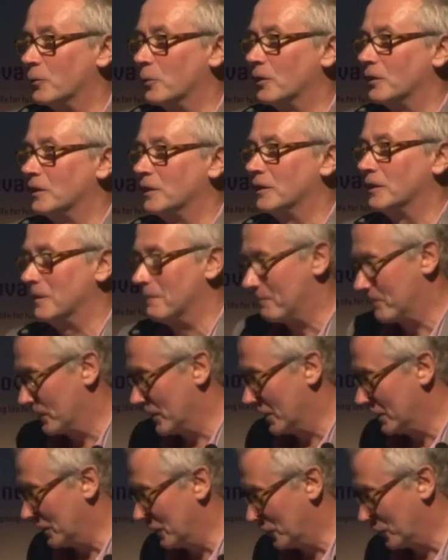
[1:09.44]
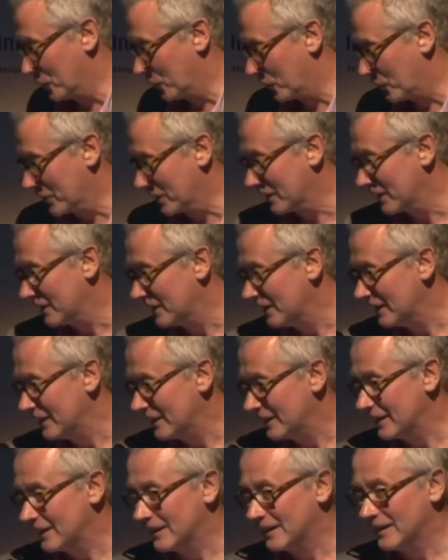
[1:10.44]
any talk.
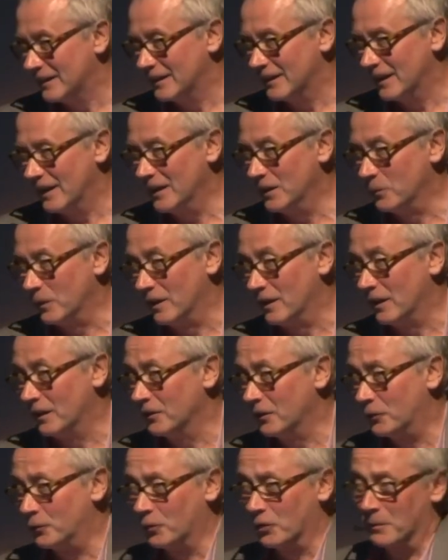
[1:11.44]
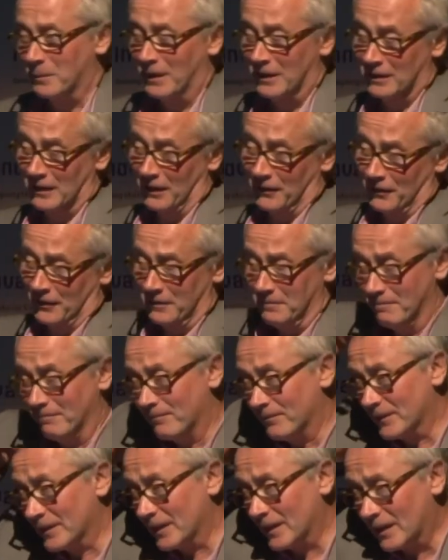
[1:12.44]
Anyway, I'm going to talk about London.
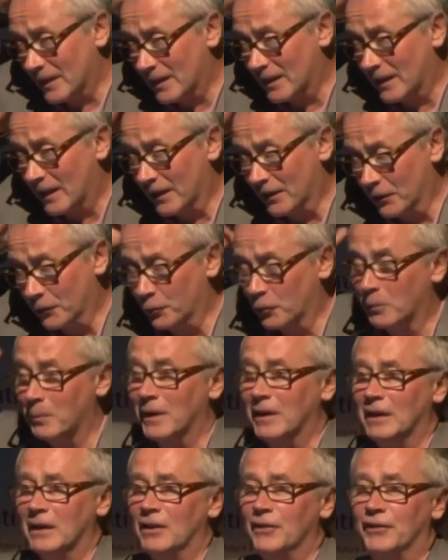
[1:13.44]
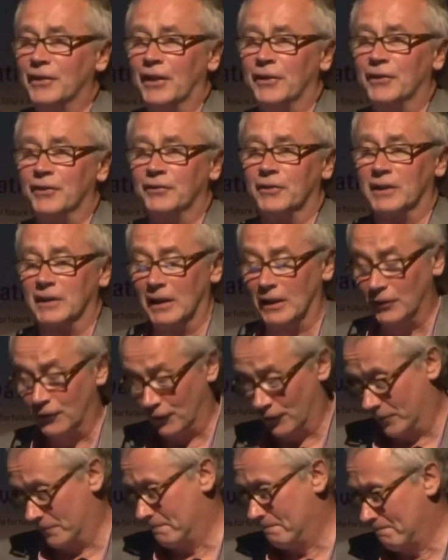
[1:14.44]
I'm going to talk about
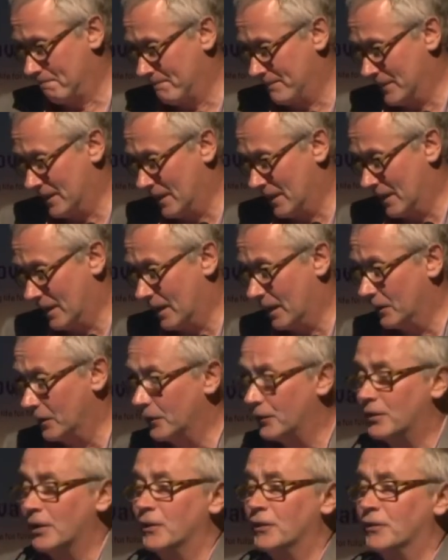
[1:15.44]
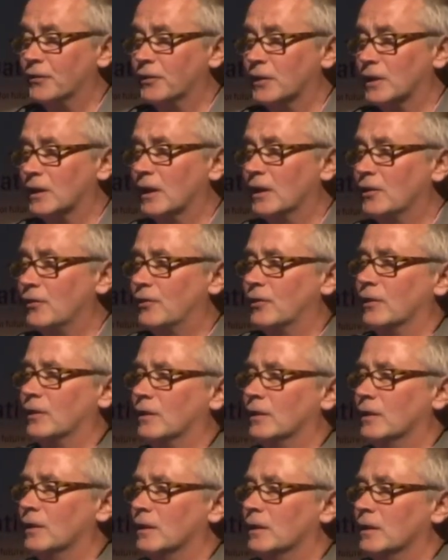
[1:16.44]
intensification. And intensification
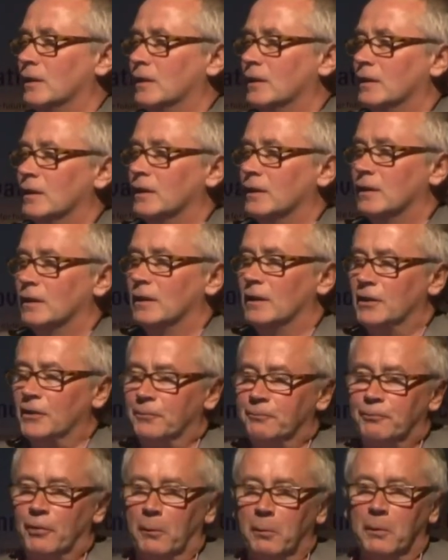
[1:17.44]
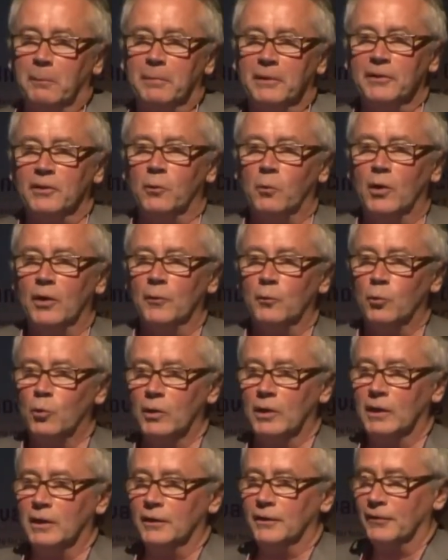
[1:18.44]
is probably the one
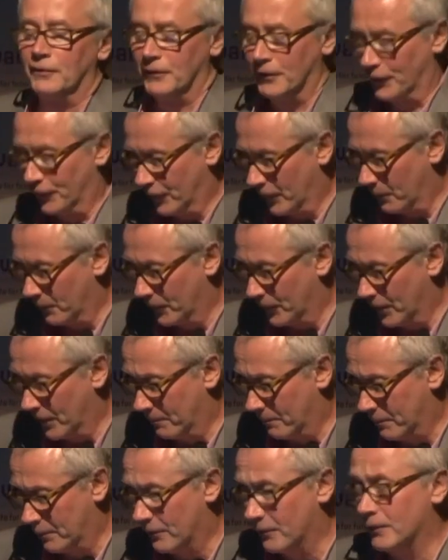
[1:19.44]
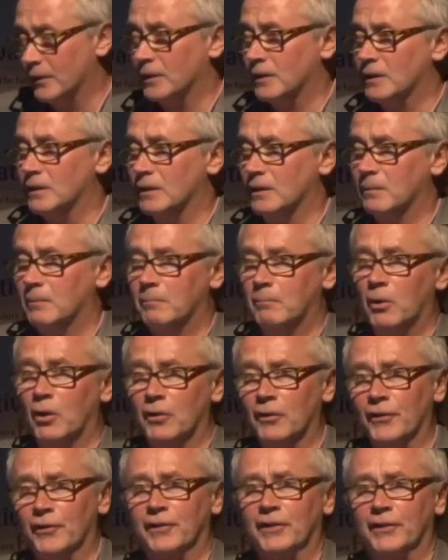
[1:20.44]
word that sums up the
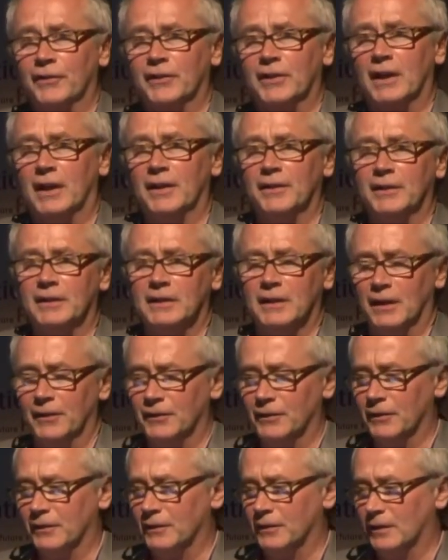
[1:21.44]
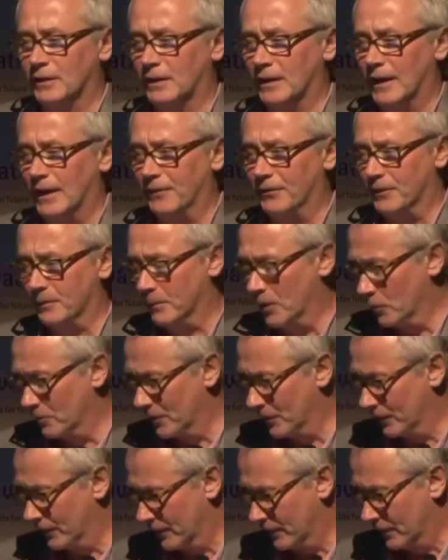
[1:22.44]
policies guiding London at the
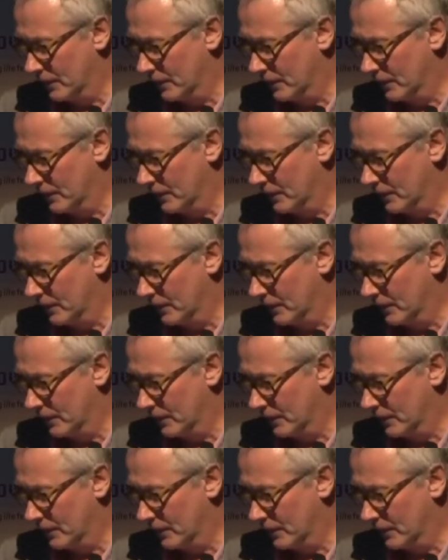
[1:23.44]
moment.